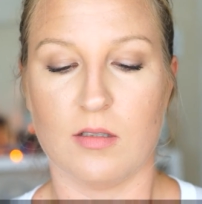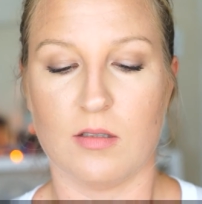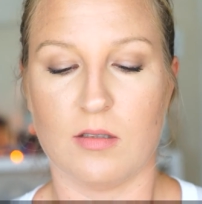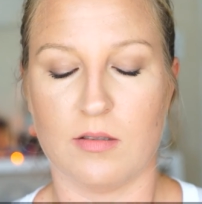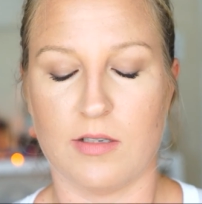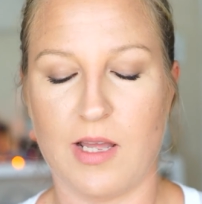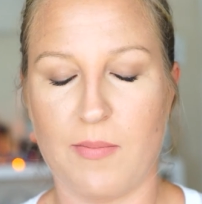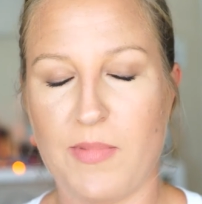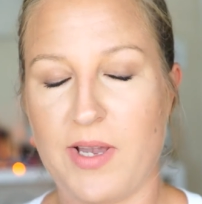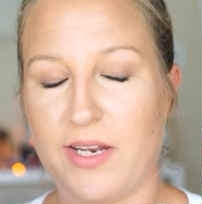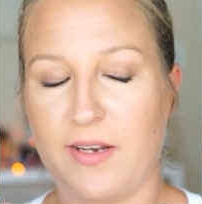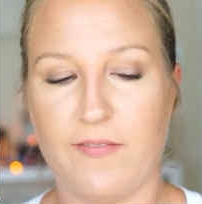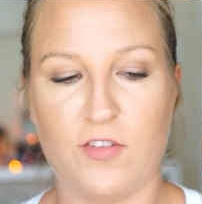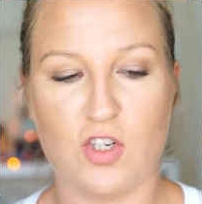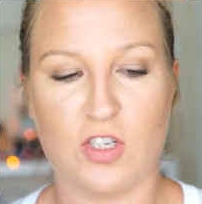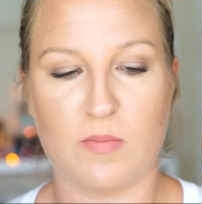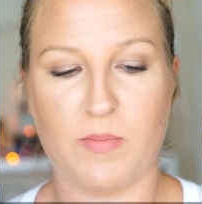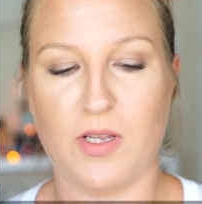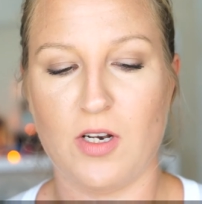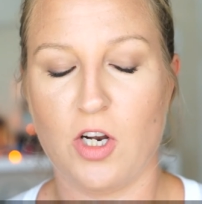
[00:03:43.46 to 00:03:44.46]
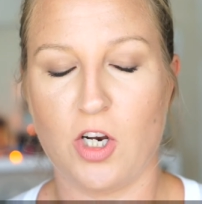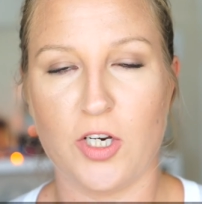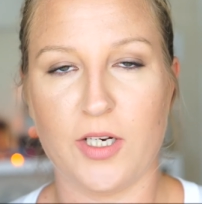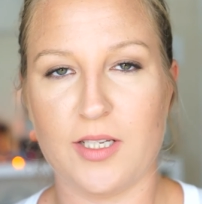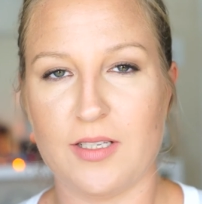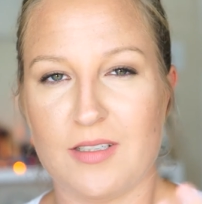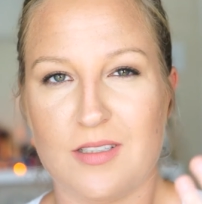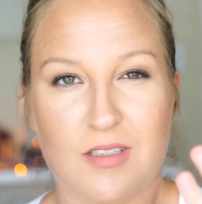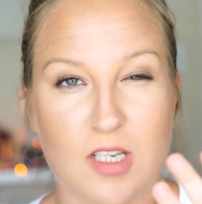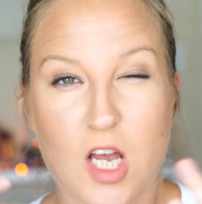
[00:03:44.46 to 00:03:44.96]
That might have just been already
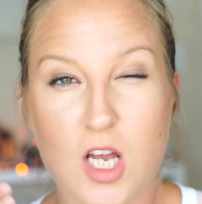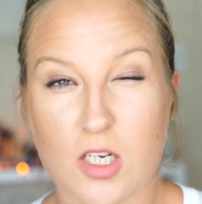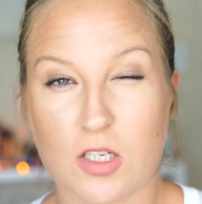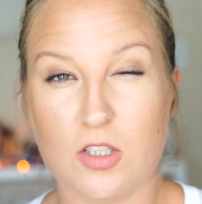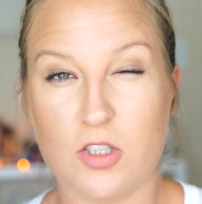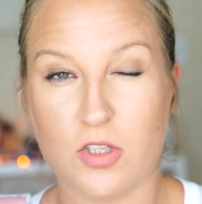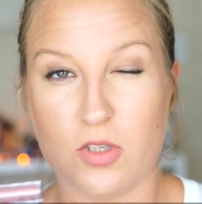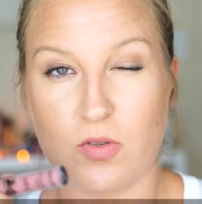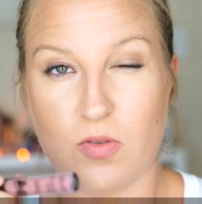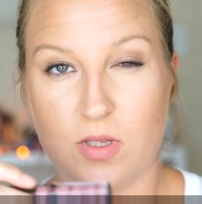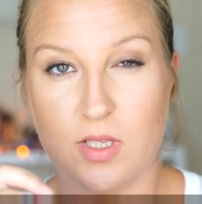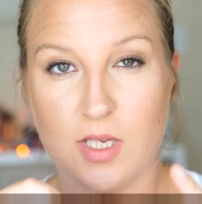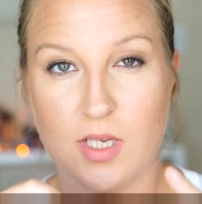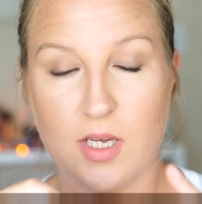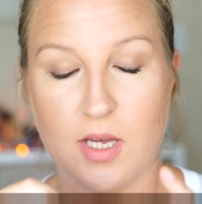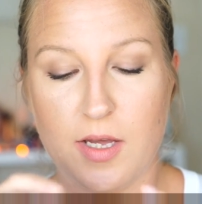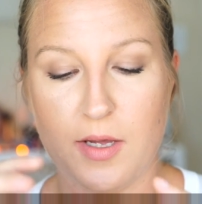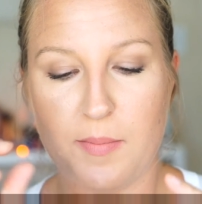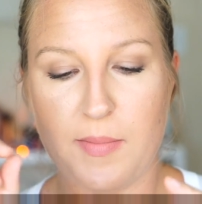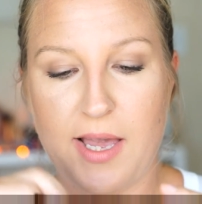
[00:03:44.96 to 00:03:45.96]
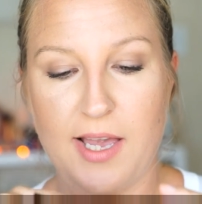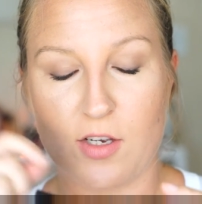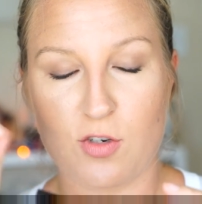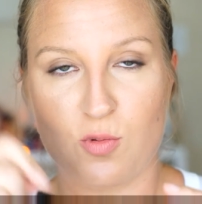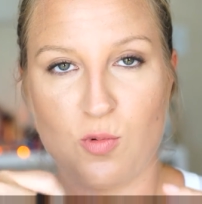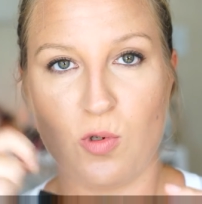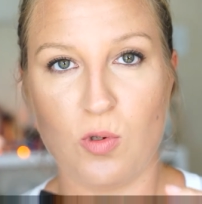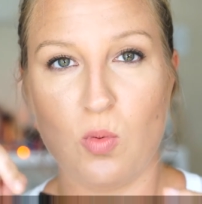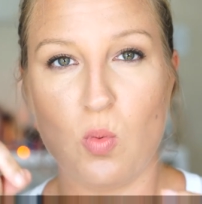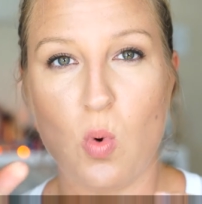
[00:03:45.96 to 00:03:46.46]
stuck to the um,
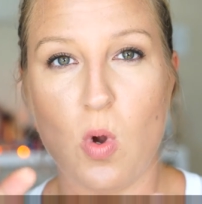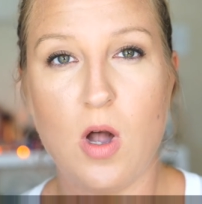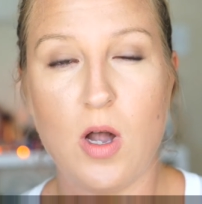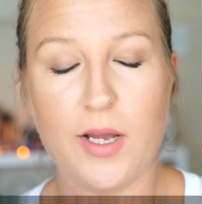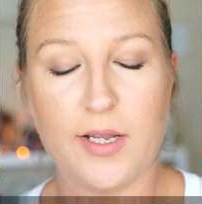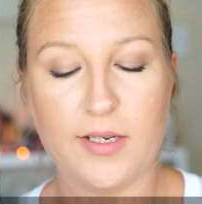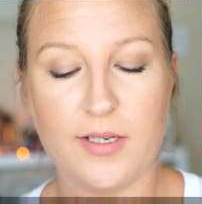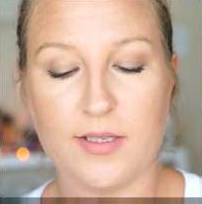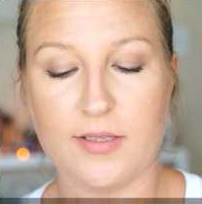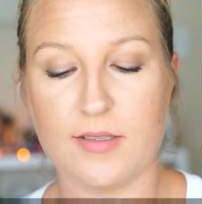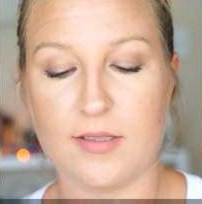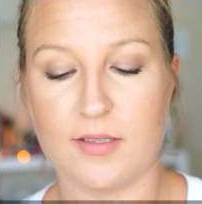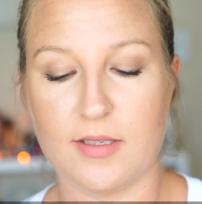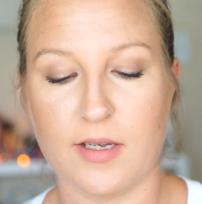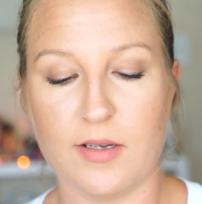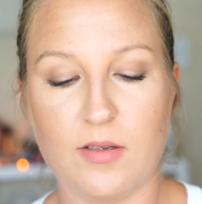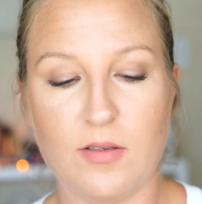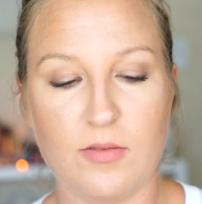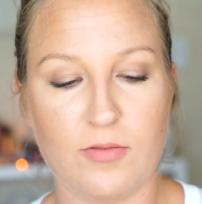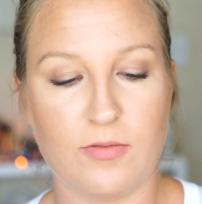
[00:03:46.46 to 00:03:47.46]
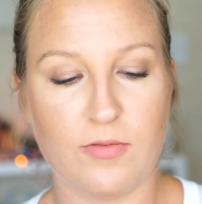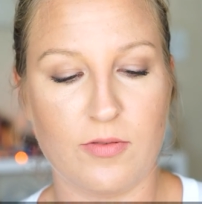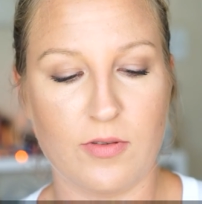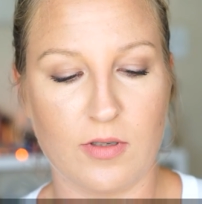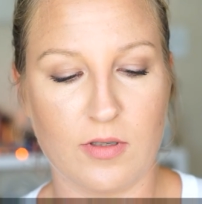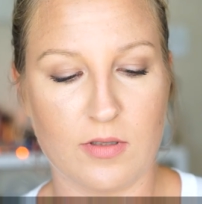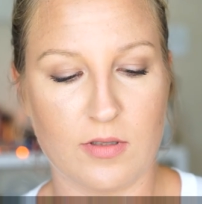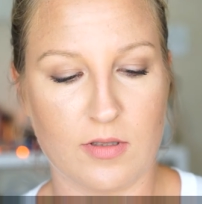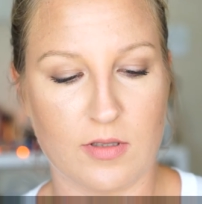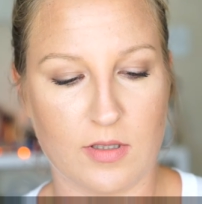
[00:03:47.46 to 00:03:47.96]
actual wand itself.
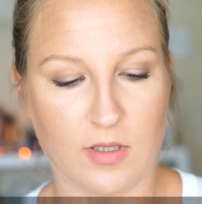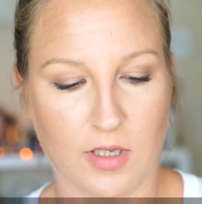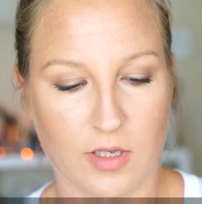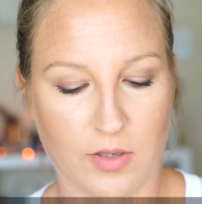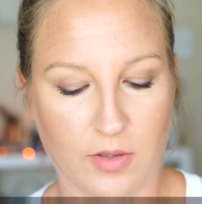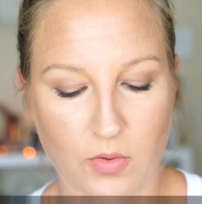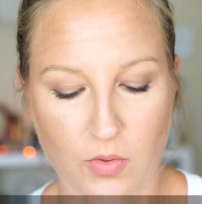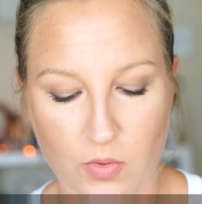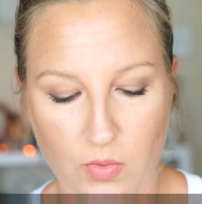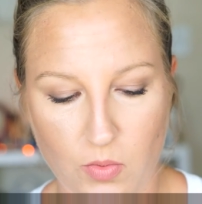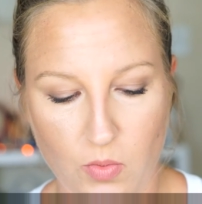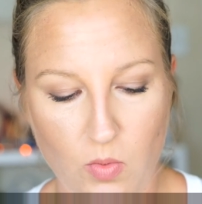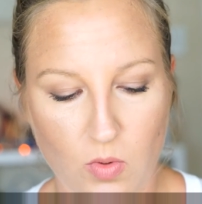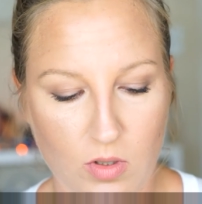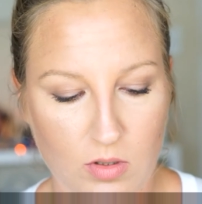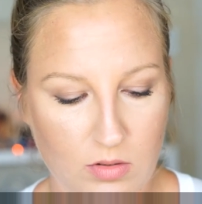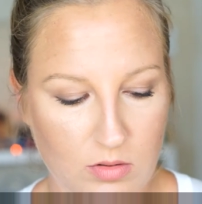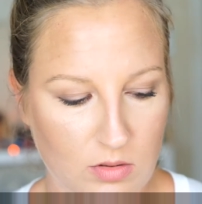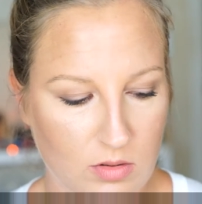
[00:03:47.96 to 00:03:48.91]
So